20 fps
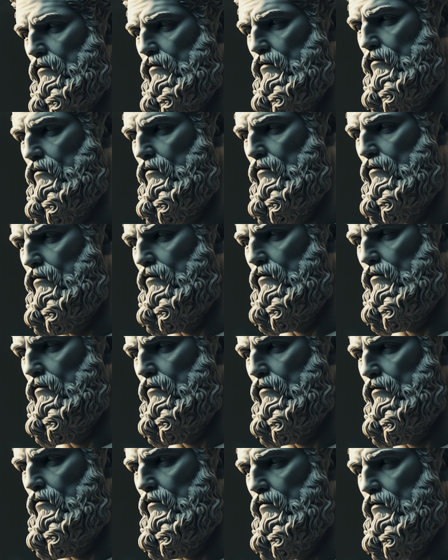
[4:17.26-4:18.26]
about the
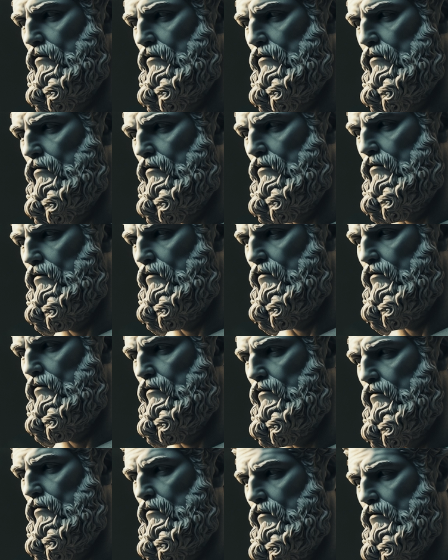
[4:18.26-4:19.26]
science. The human
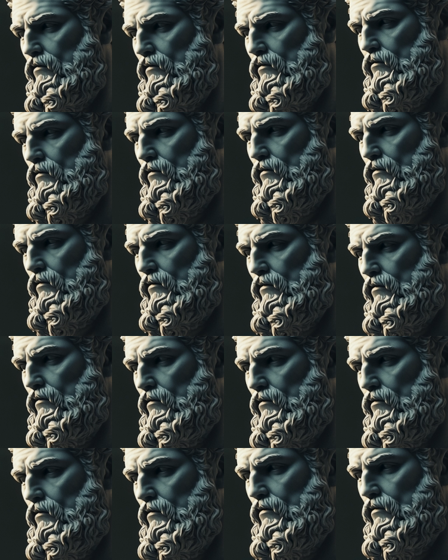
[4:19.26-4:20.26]
brain is
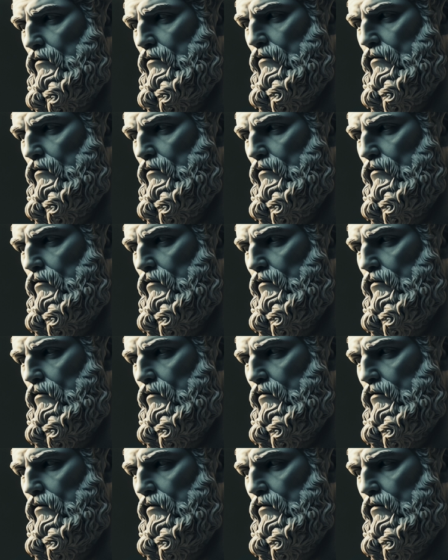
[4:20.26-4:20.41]
wired to